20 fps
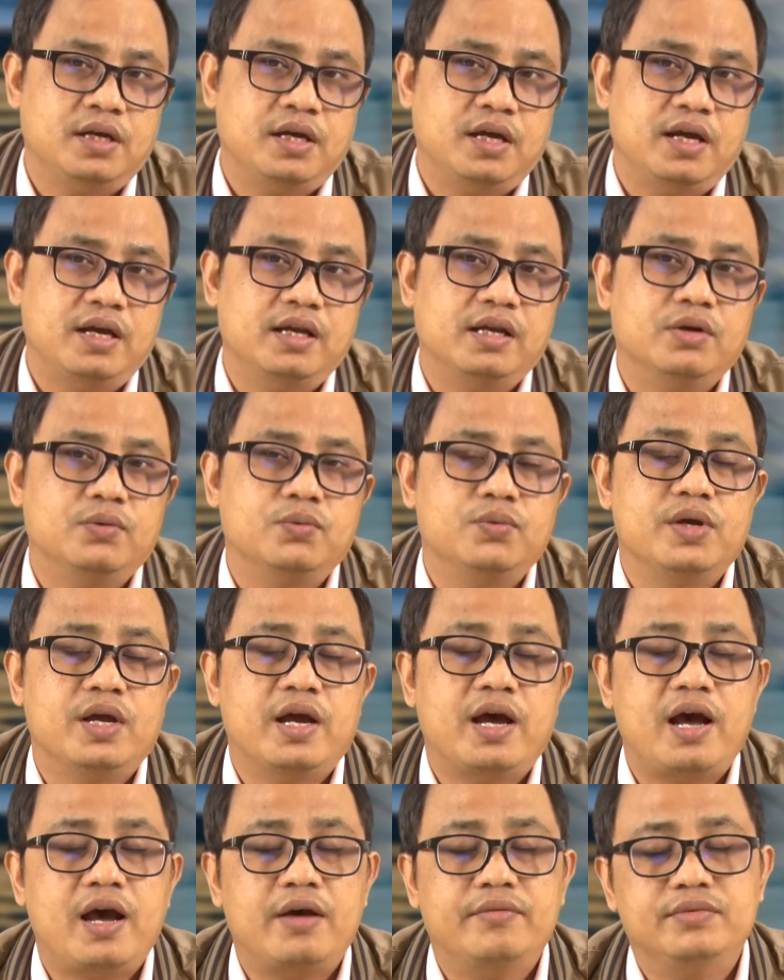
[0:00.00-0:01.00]
and we
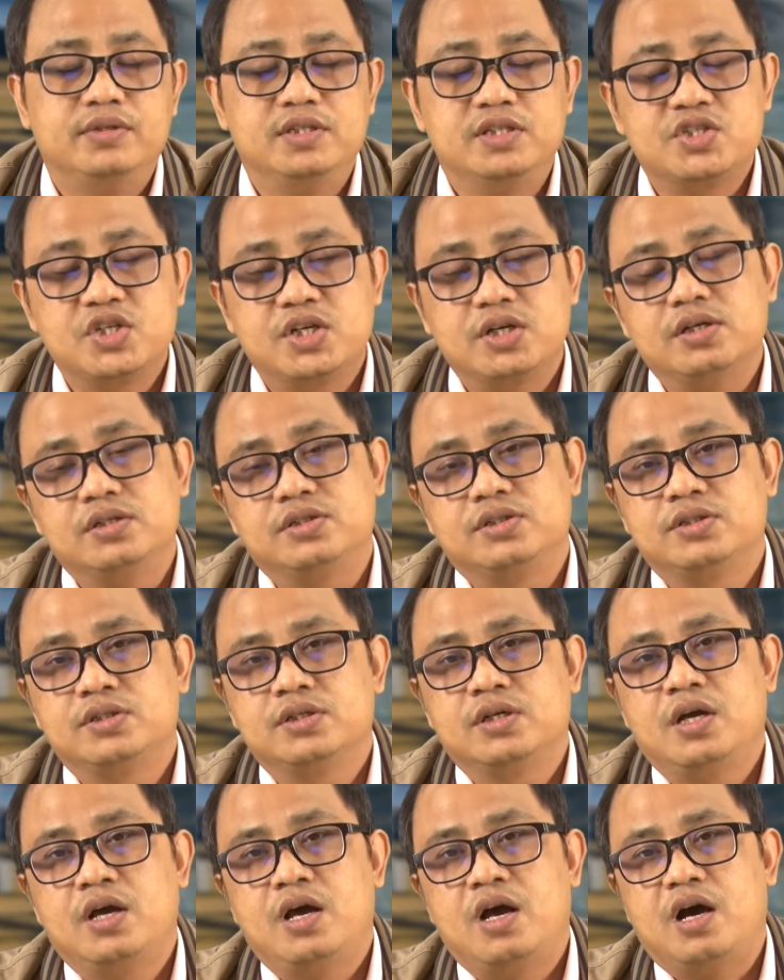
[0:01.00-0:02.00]
have discussed
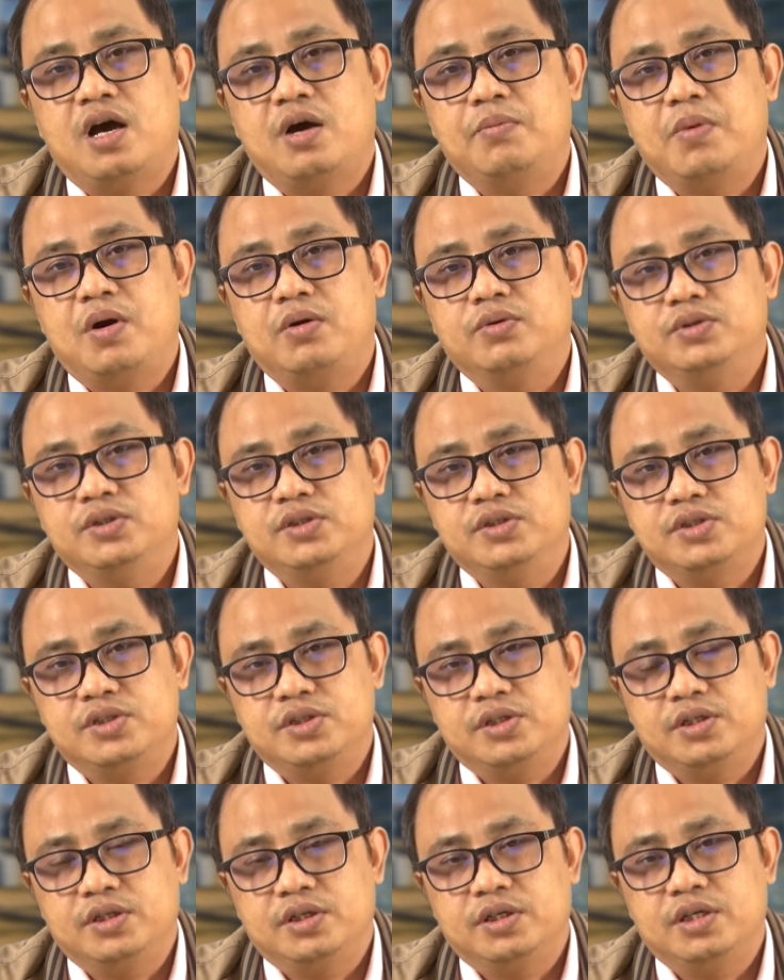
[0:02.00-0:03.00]
about this
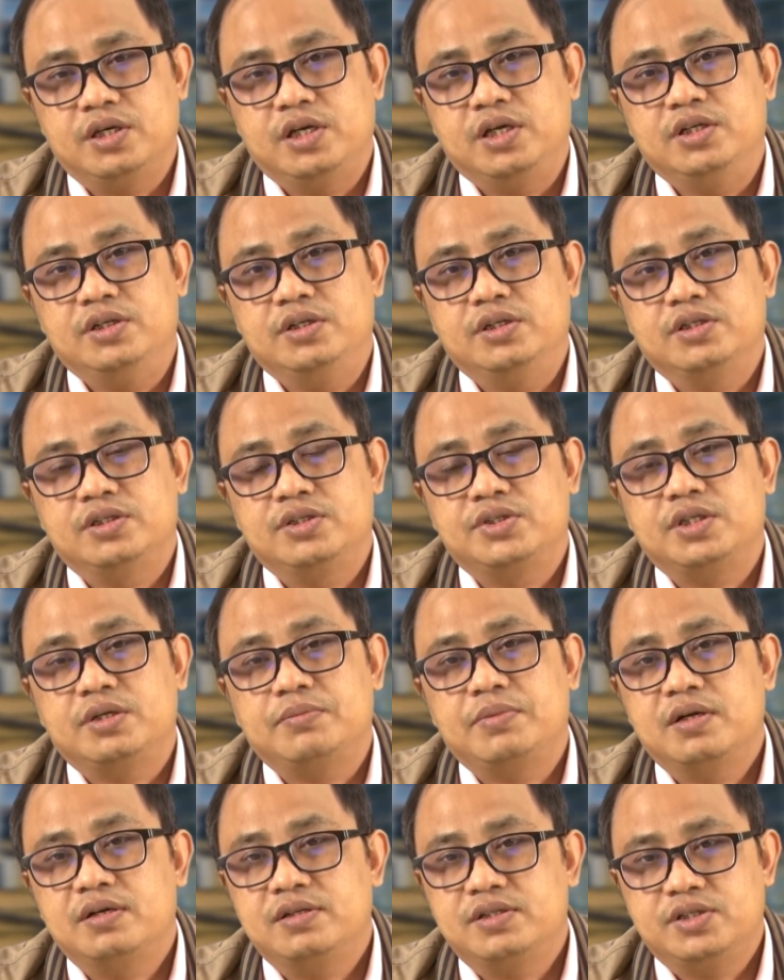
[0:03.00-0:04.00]
thing in
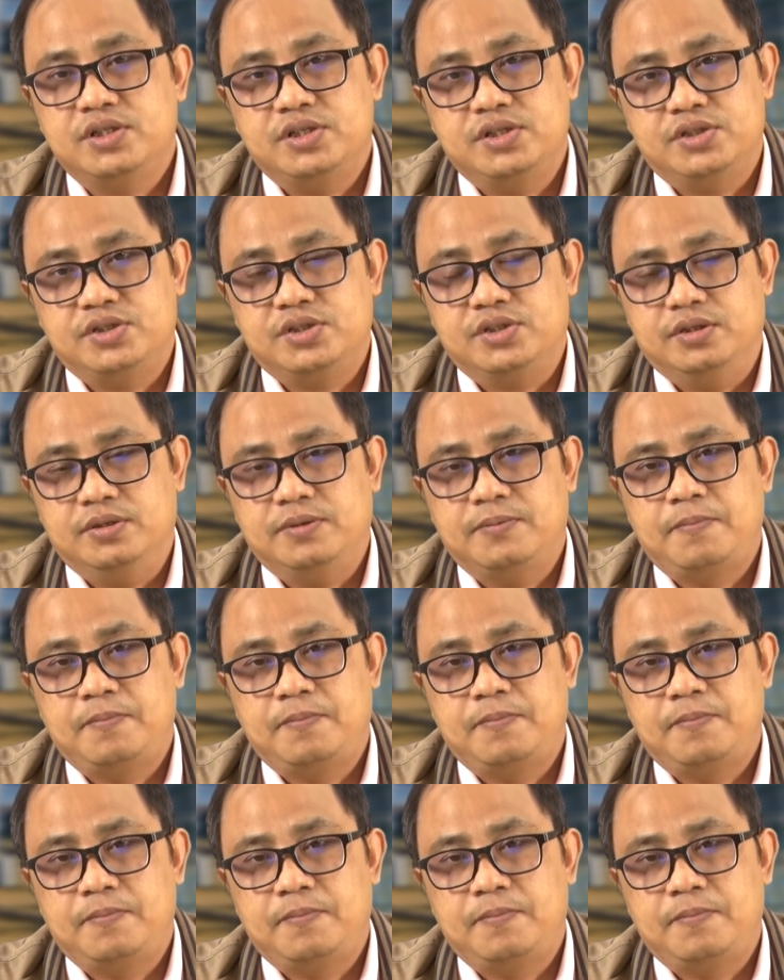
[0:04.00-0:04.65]
several sessions